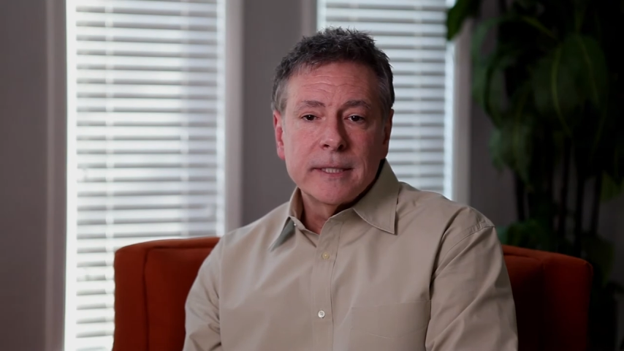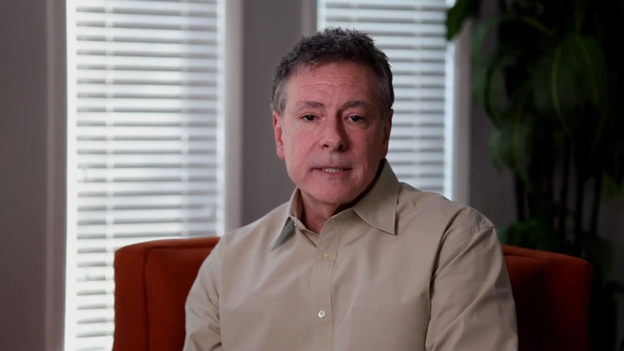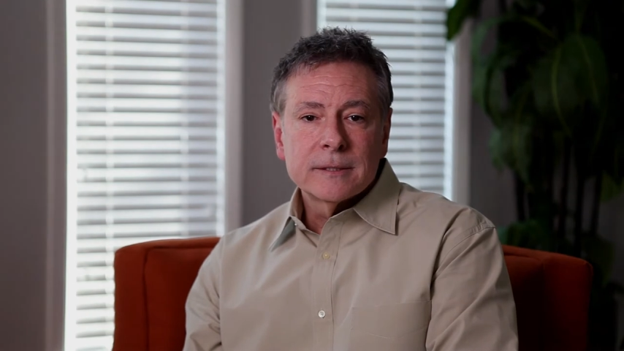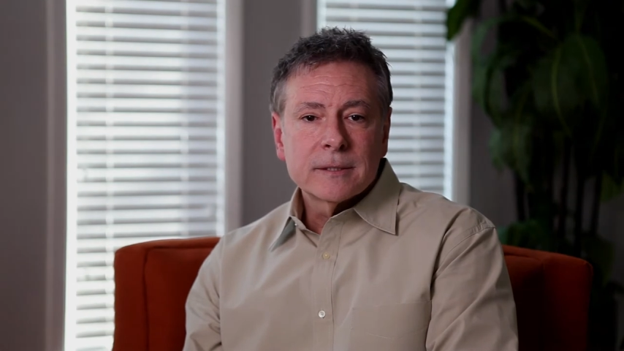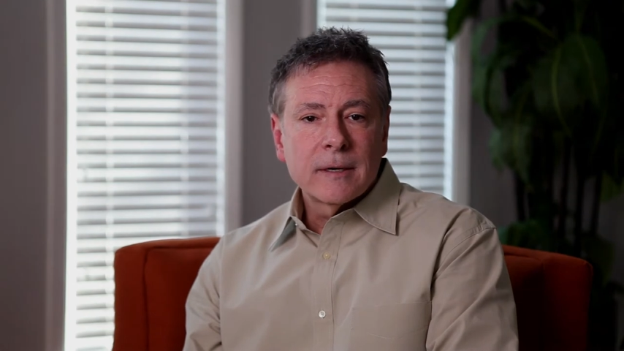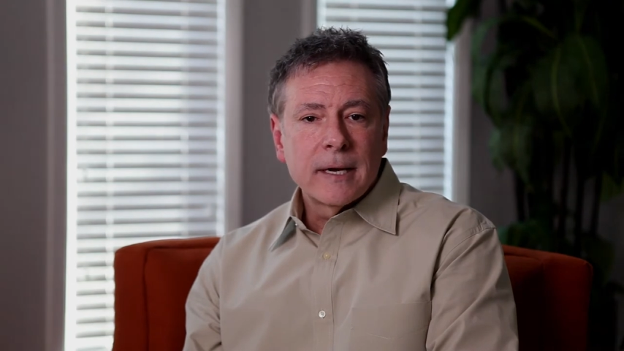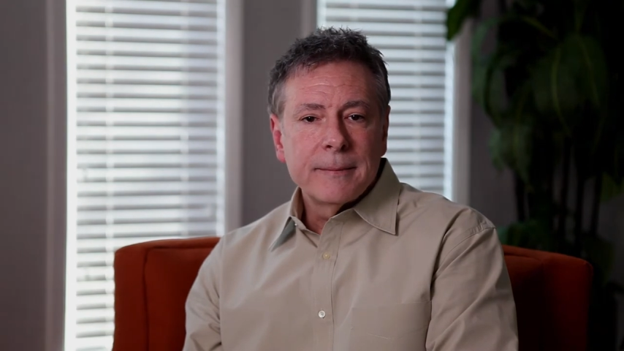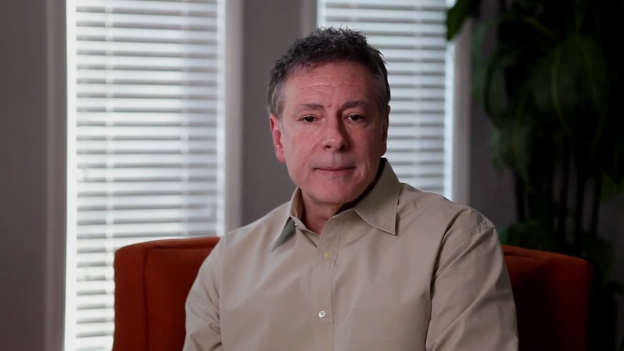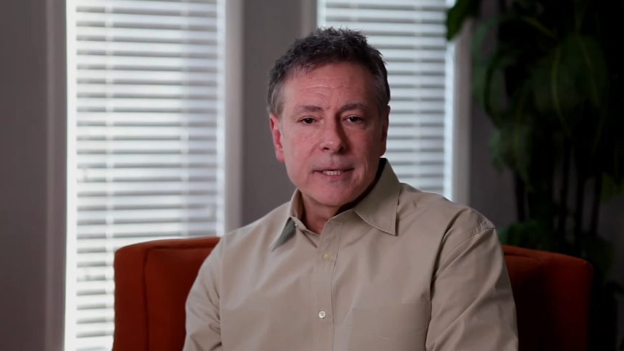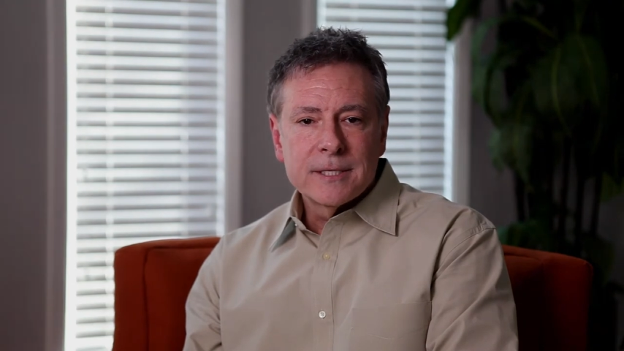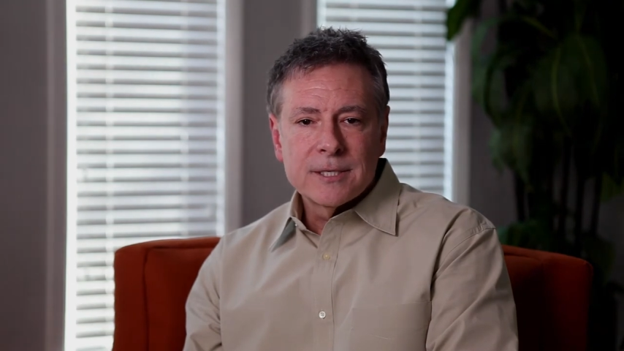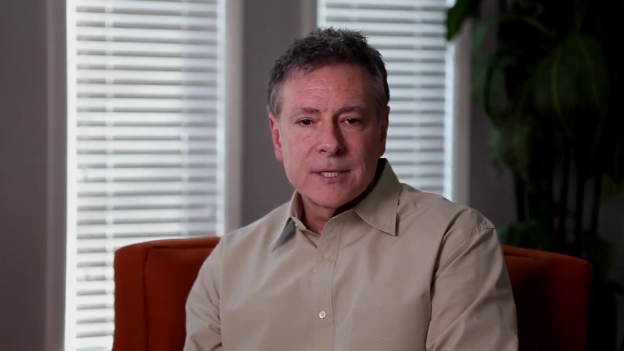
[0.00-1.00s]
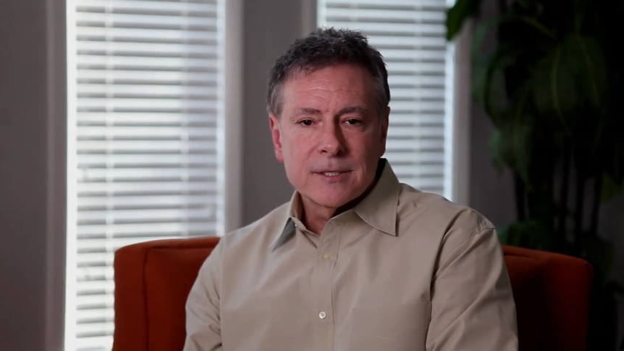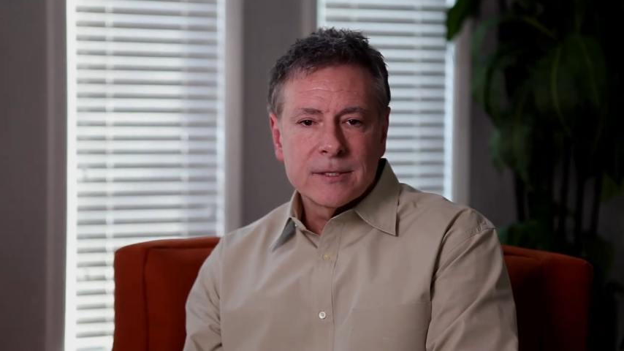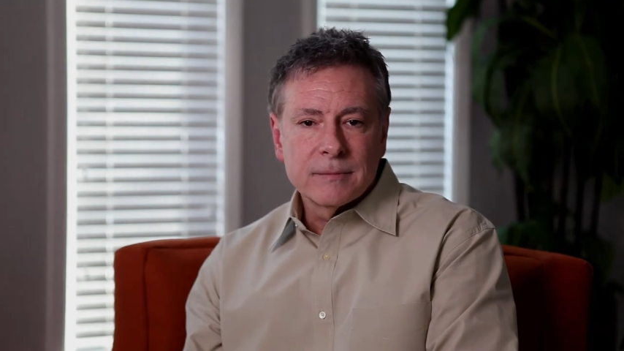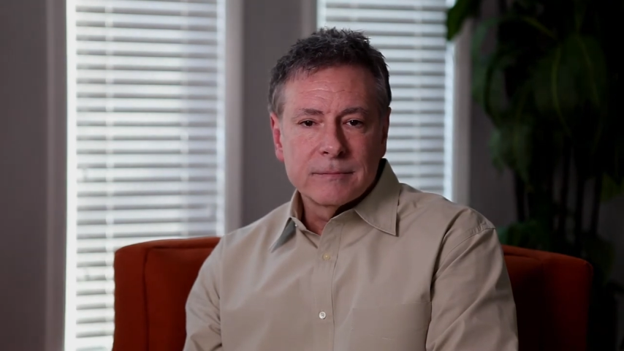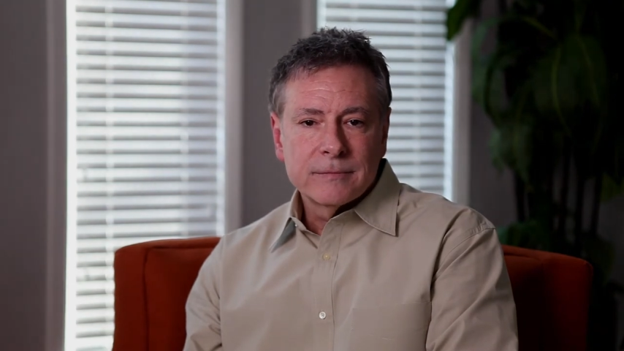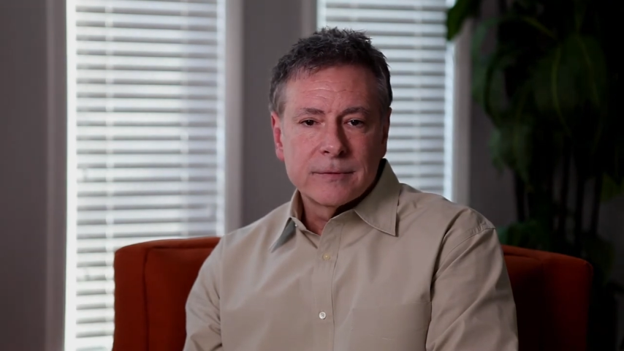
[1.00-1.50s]
he described his
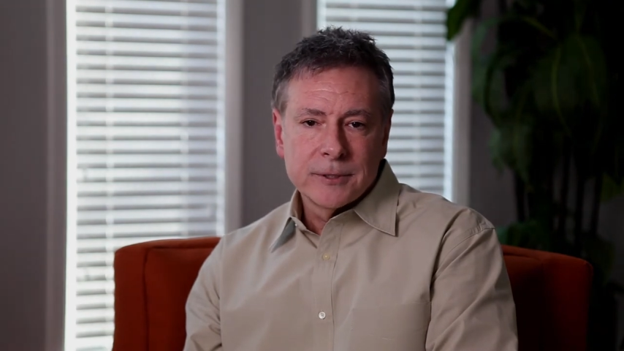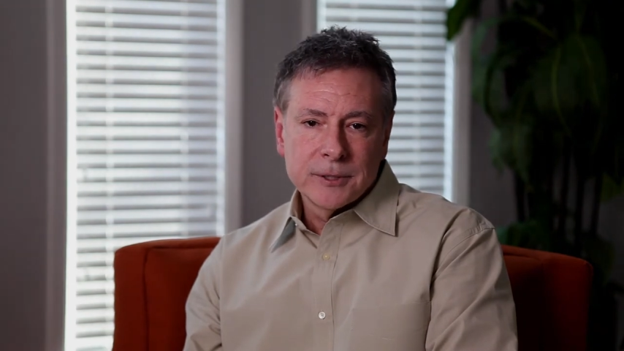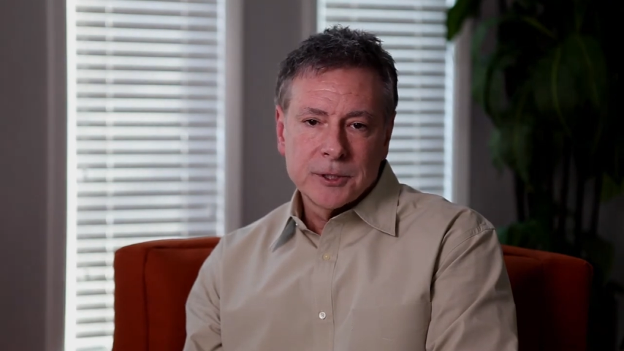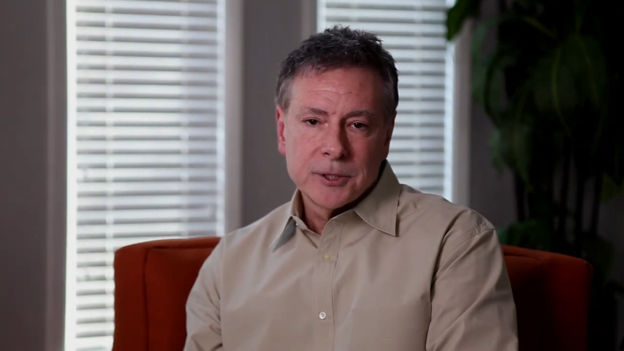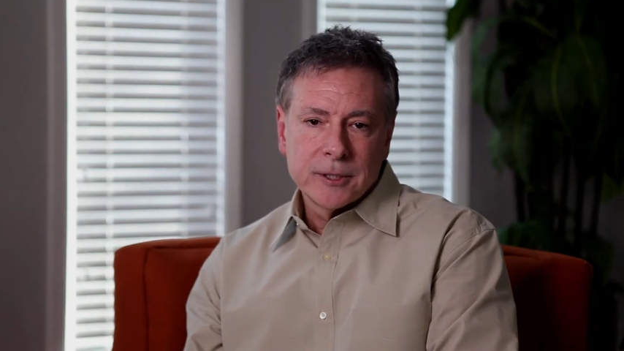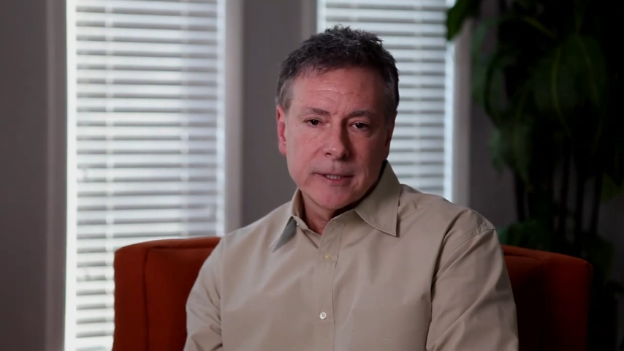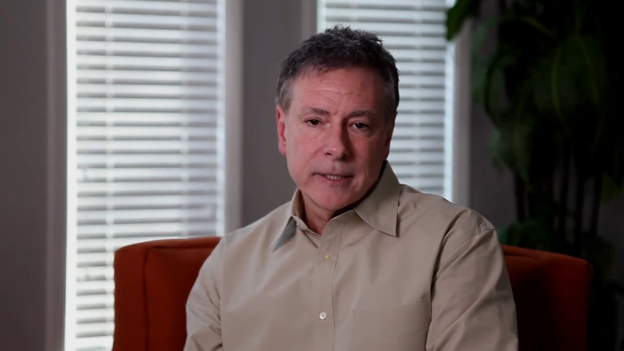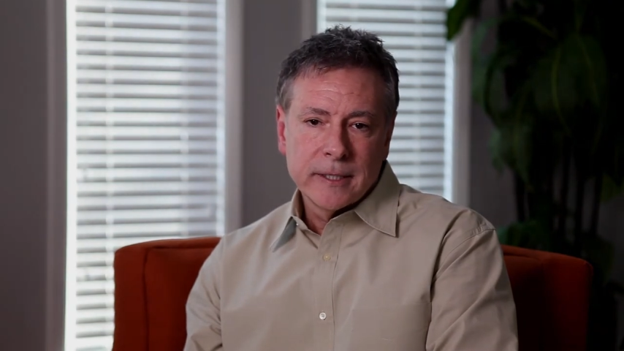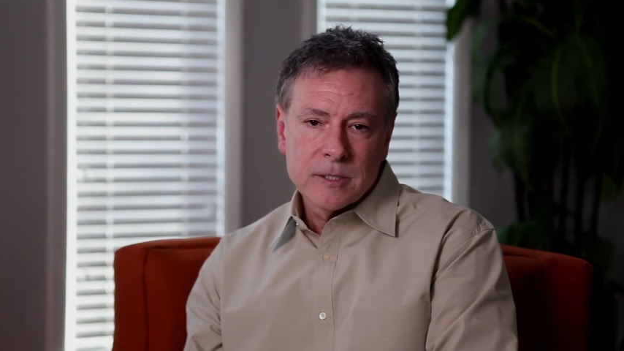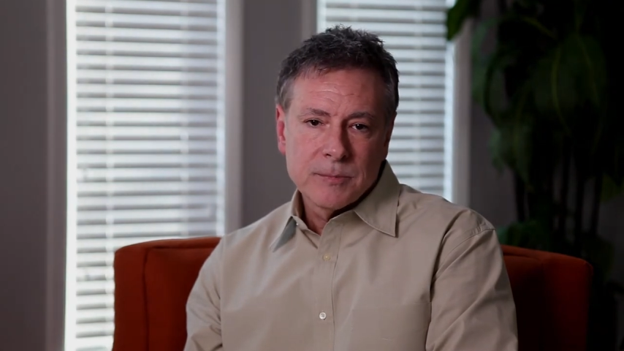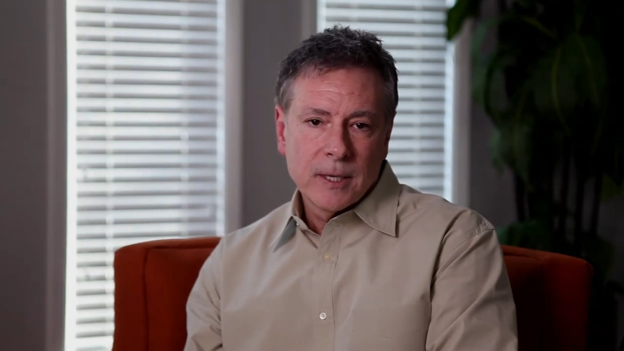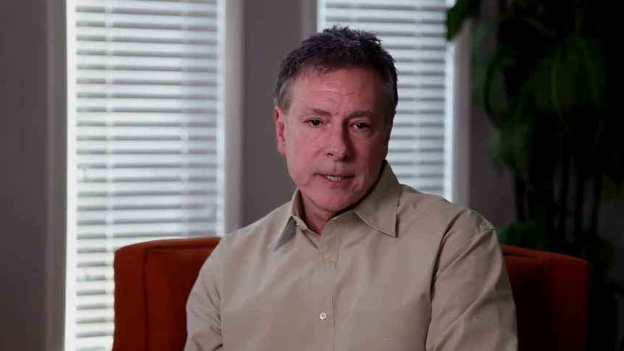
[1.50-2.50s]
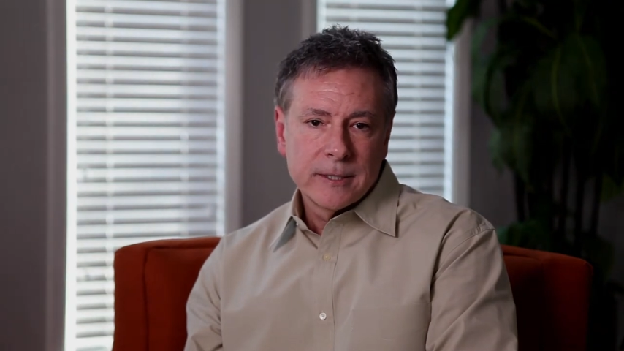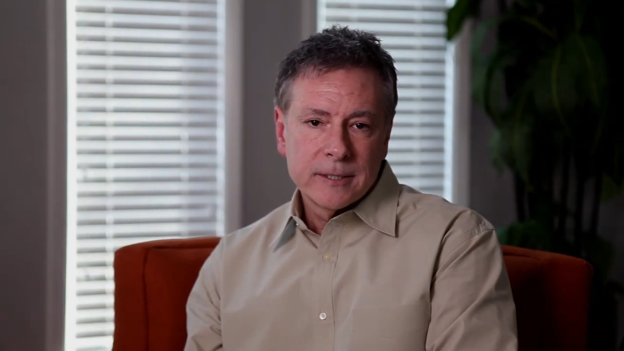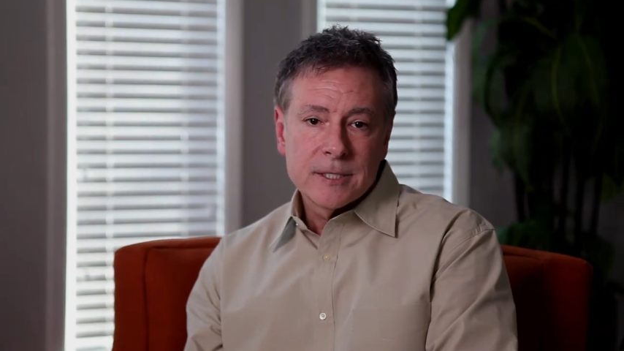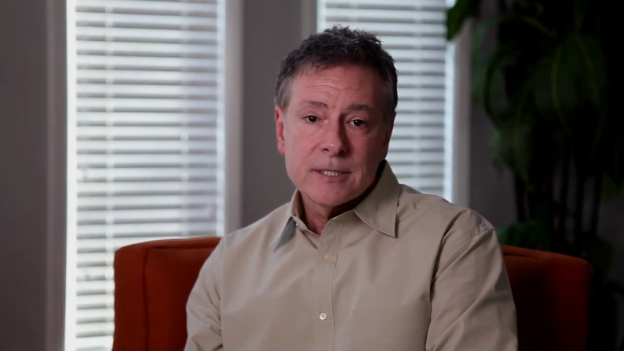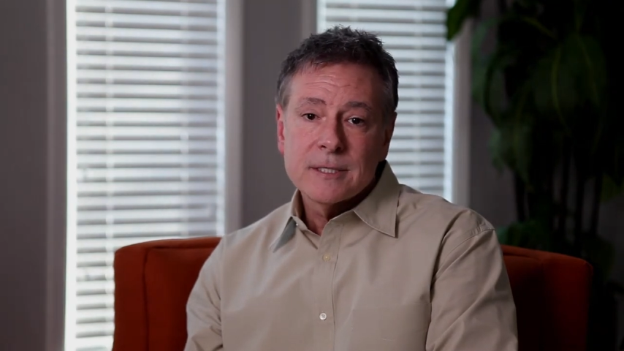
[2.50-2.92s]
system for ensuring his players